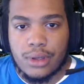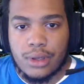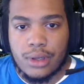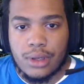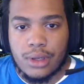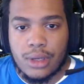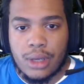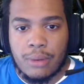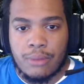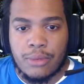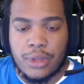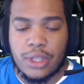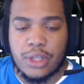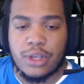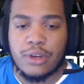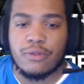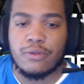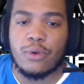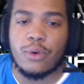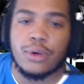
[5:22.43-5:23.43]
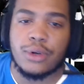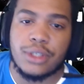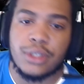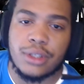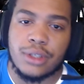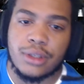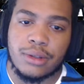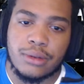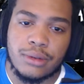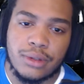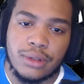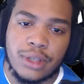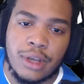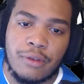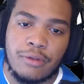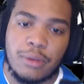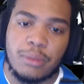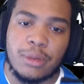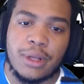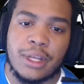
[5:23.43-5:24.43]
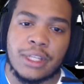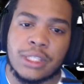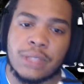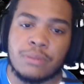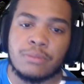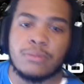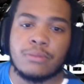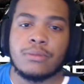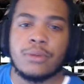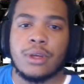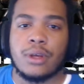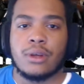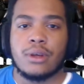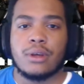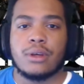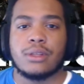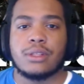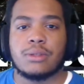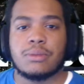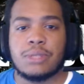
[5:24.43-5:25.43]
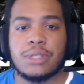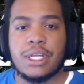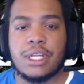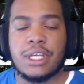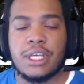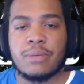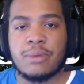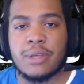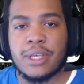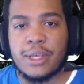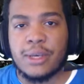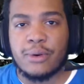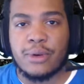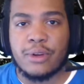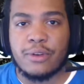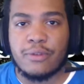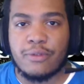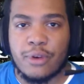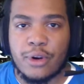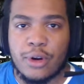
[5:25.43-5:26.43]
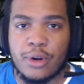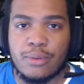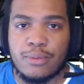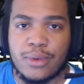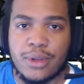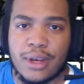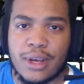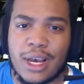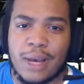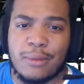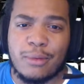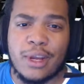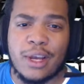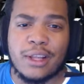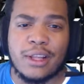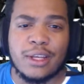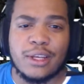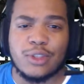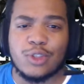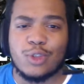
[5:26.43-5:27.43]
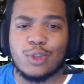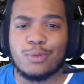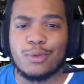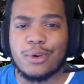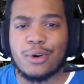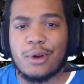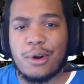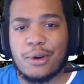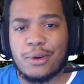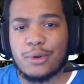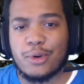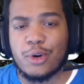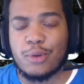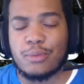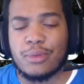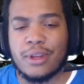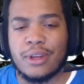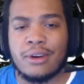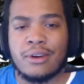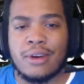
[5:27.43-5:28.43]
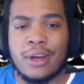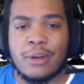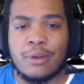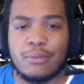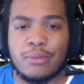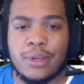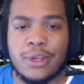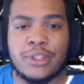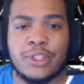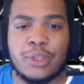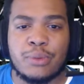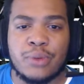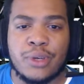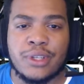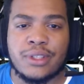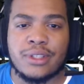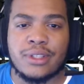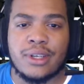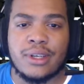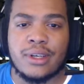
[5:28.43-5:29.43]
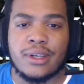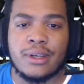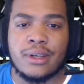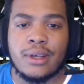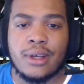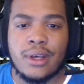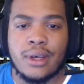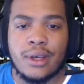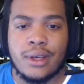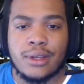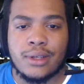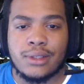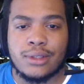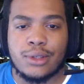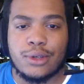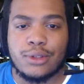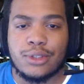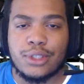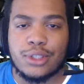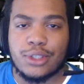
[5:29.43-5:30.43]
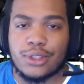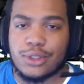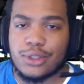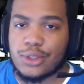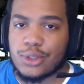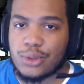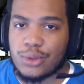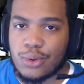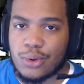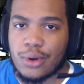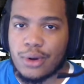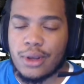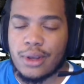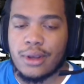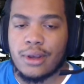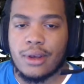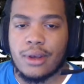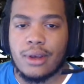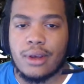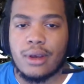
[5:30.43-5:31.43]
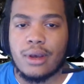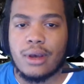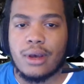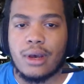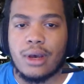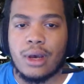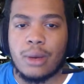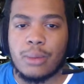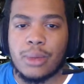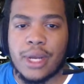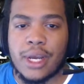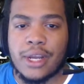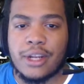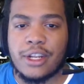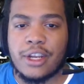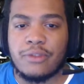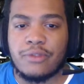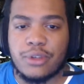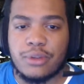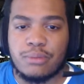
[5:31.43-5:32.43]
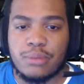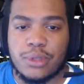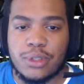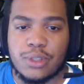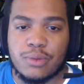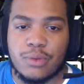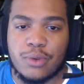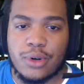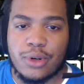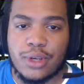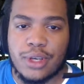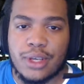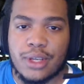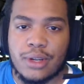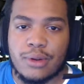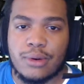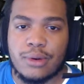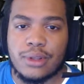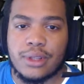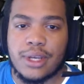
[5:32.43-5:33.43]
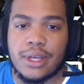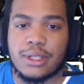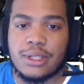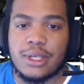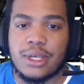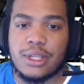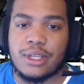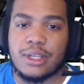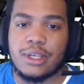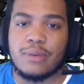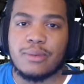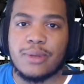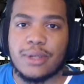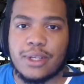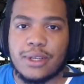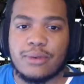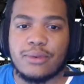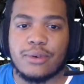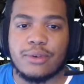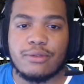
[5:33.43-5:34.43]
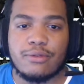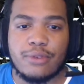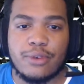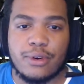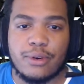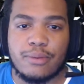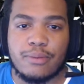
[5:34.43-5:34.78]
really looking forward to definitely playing some TDM and Kill Confirmed. I'm not like a super hardcore player. I don't play too much Search and Destroy, but I can definitely put some work in on like TDM and Kill Confirmed.